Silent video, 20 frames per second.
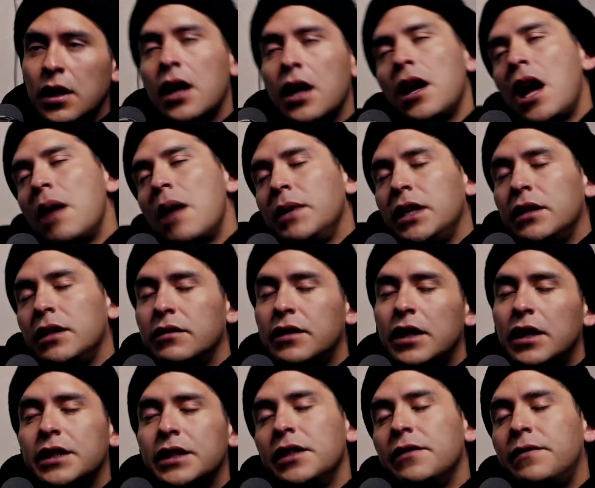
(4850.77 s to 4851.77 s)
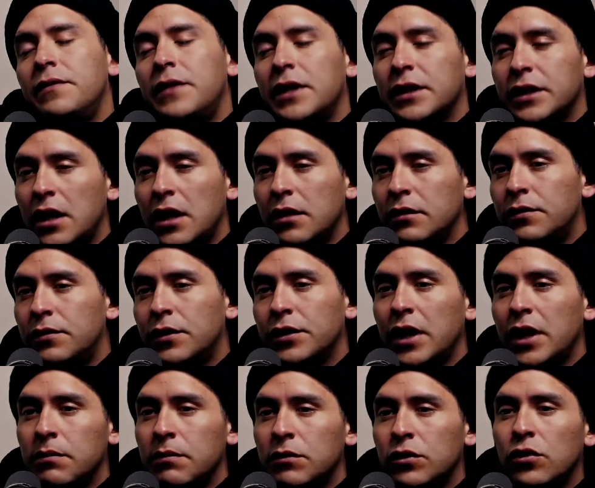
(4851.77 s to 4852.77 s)
I mean, there are different names for
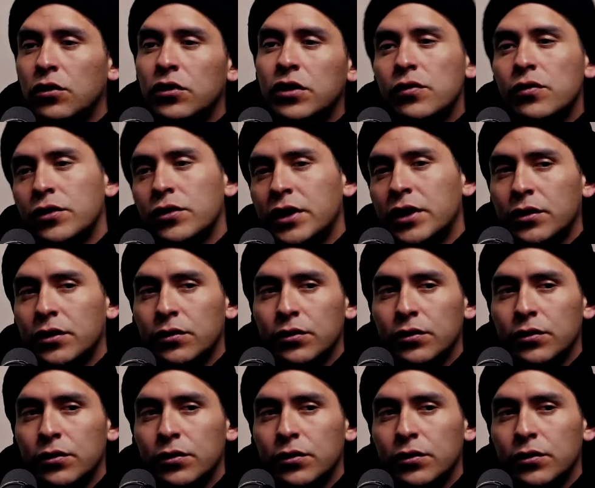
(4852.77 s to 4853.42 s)
them. You know, the Rosicrucians,